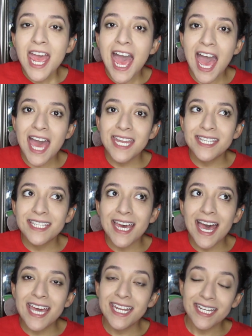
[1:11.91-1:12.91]
And
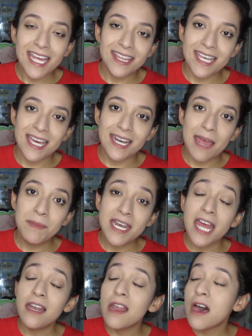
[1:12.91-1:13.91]
I didn't like that. I mean,
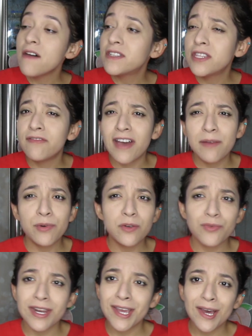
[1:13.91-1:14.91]
I loved the vibrant
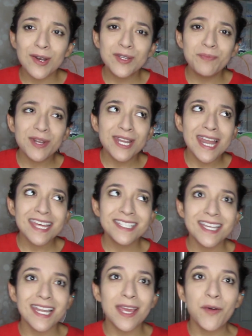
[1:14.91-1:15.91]
red colors, but it
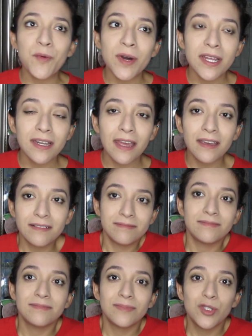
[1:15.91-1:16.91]
lasted like what, like
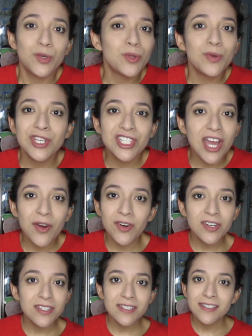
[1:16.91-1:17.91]
2-3
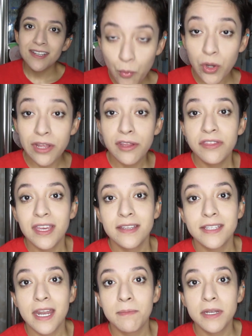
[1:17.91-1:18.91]
showers. One of the
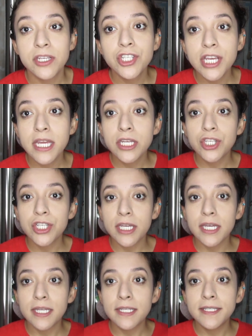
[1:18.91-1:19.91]
things that I'm going to change
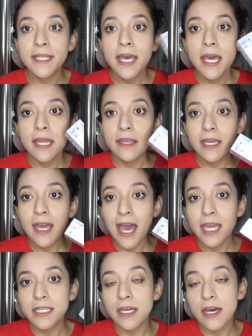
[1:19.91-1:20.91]
is the
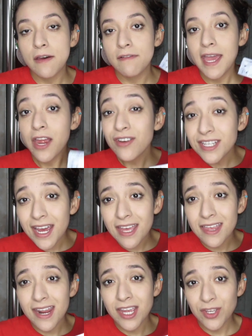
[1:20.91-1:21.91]
kind of hair dye
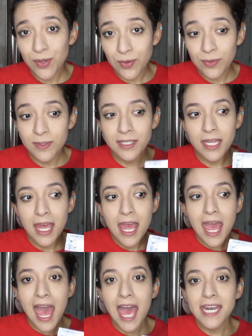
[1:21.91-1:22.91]
that I use
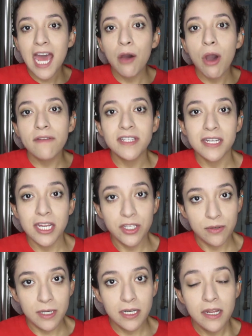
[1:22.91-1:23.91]
and how often I
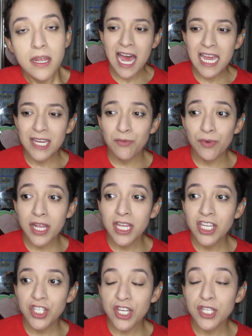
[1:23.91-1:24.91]
do it. I
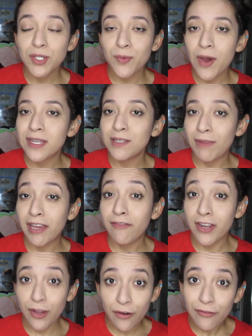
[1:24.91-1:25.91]
really just want to make a
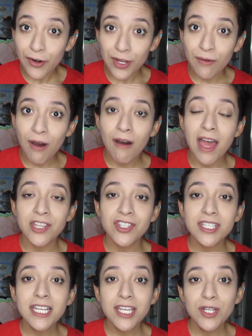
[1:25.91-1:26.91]
video for you all and
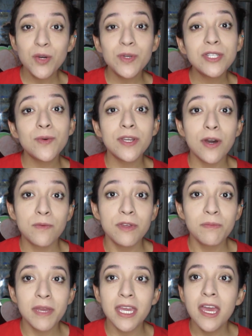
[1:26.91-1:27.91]
just let you know what's going on with
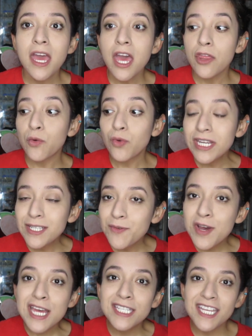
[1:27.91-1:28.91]
me. The reason
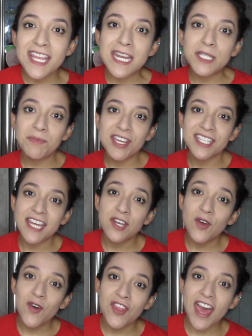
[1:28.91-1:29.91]
why I say that is because I
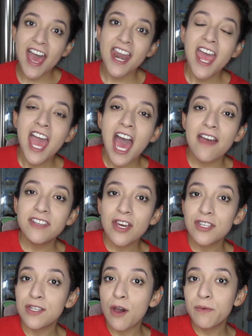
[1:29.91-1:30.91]
know that I've
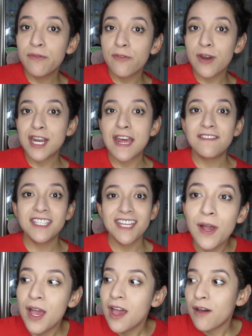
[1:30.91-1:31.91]
talked to y'all before and I've said
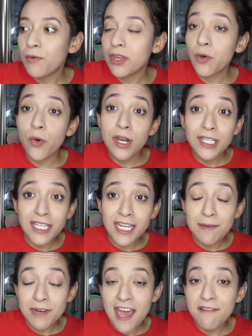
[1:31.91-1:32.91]
with quarantine
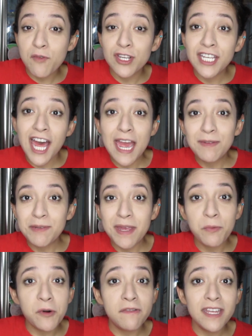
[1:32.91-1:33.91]
I'm going to have more time to make
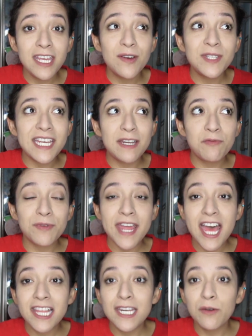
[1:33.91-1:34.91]
more videos, and in
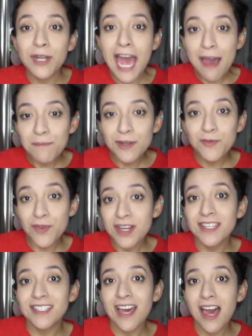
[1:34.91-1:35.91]
reality what happened
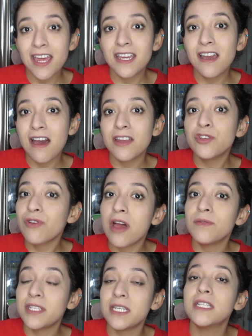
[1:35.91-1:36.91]
was I got
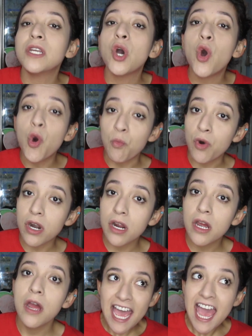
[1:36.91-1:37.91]
drowned in
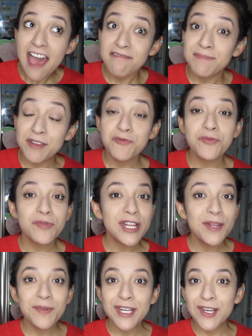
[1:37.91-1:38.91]
homework. I have been
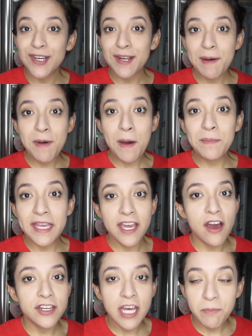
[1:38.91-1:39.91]
really good about being
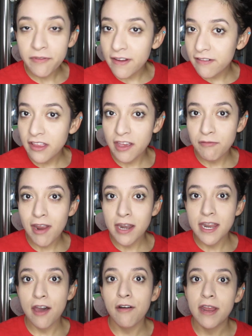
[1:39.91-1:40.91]
on top of everything right
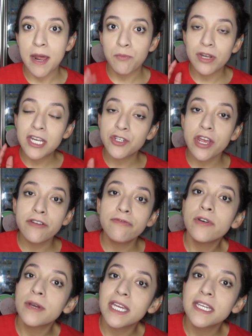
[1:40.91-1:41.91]
now, and I'm really trying to
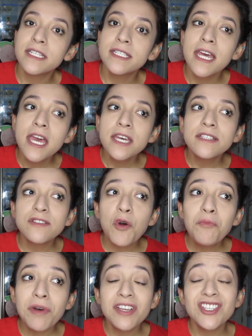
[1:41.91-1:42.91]
focus so
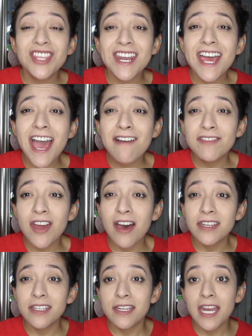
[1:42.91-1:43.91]
much that I have
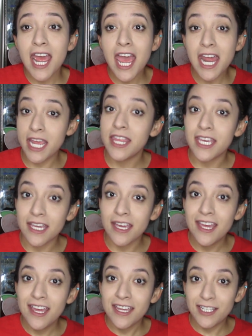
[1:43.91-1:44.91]
not done anything
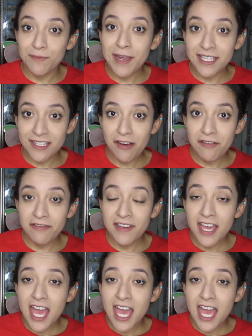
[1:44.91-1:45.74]
to myself.